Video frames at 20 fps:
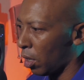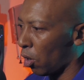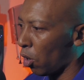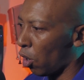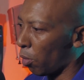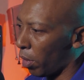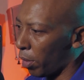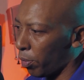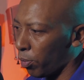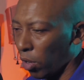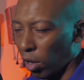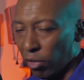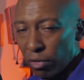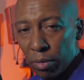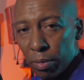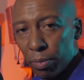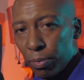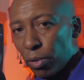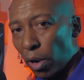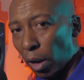all my
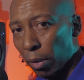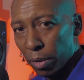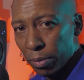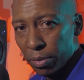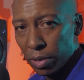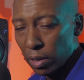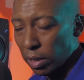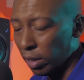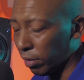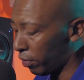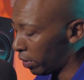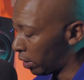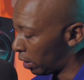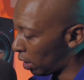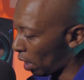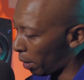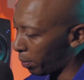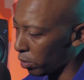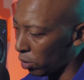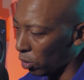problems, leaving
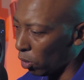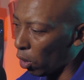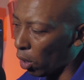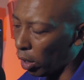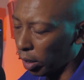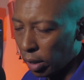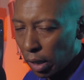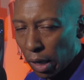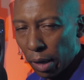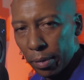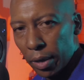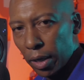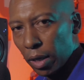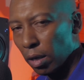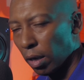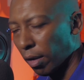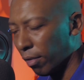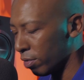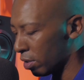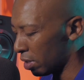it up to God. I
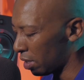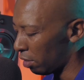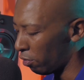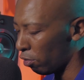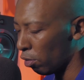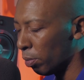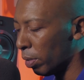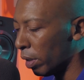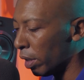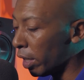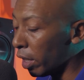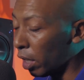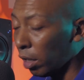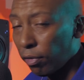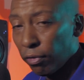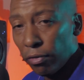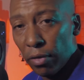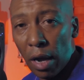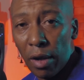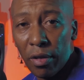mean, obviously, if you
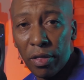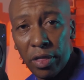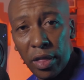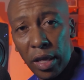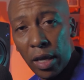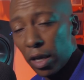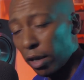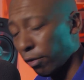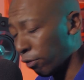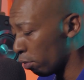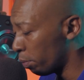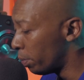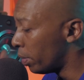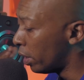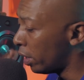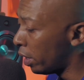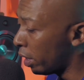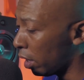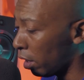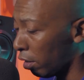believe, I think if you
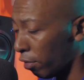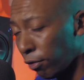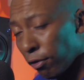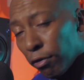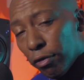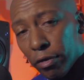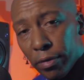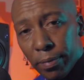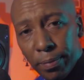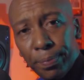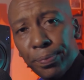believe